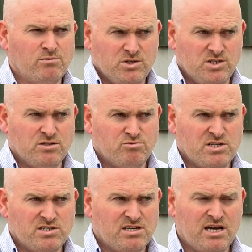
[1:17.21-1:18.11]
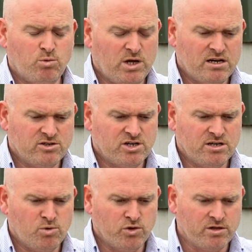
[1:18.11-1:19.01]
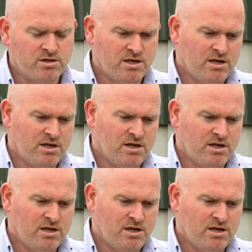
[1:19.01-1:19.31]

which is a risk, and we get a dry month.